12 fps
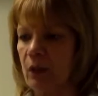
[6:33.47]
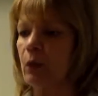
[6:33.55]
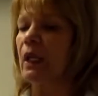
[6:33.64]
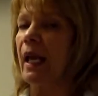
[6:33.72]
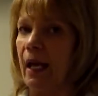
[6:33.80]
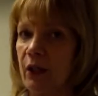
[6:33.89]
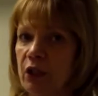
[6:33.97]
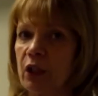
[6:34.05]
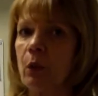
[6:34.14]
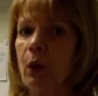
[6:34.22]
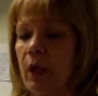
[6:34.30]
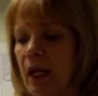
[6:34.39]
and we
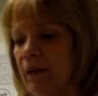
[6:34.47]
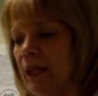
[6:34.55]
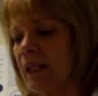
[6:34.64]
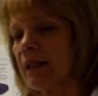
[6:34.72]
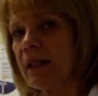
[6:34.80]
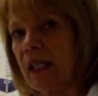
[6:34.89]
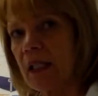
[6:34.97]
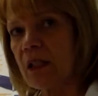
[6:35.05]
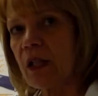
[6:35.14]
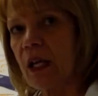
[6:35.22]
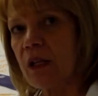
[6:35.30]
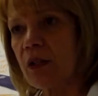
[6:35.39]
actually will have hand
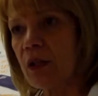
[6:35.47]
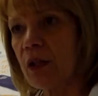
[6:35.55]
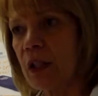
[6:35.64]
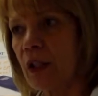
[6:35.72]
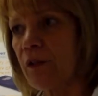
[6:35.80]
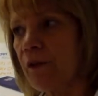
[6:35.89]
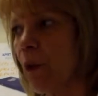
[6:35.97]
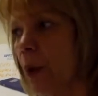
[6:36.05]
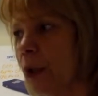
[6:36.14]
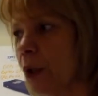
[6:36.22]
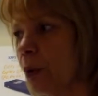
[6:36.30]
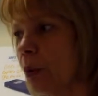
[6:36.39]
sanitizer here
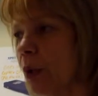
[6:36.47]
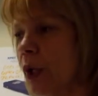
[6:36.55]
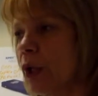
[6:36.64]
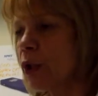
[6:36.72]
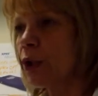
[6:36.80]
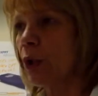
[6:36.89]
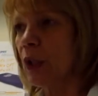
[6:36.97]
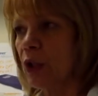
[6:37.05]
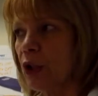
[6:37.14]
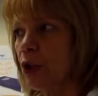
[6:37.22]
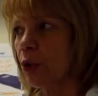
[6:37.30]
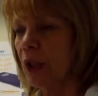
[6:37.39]
for you so
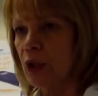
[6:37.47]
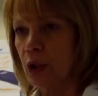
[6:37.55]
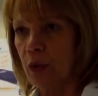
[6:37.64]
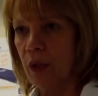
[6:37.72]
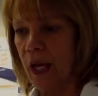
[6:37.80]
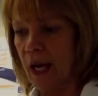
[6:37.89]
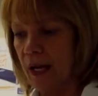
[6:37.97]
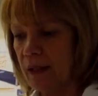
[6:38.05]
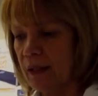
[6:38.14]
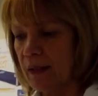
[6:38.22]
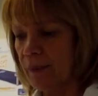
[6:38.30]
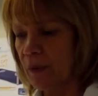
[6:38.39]
that you can do
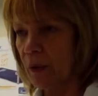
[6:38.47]
that.